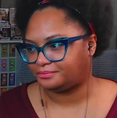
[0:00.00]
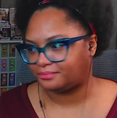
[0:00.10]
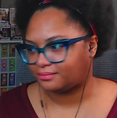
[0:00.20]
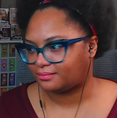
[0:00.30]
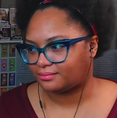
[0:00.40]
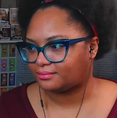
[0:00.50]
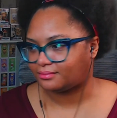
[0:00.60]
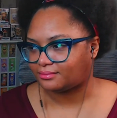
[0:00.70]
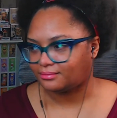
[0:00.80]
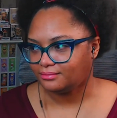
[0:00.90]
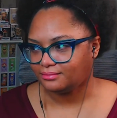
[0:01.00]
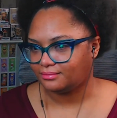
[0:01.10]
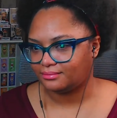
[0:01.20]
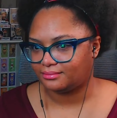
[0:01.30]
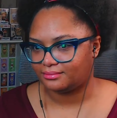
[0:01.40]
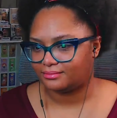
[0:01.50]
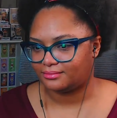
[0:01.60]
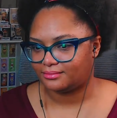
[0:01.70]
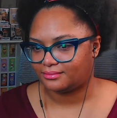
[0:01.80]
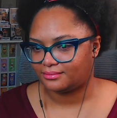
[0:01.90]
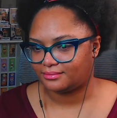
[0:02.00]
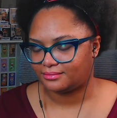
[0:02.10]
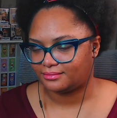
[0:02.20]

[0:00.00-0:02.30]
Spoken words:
(silence)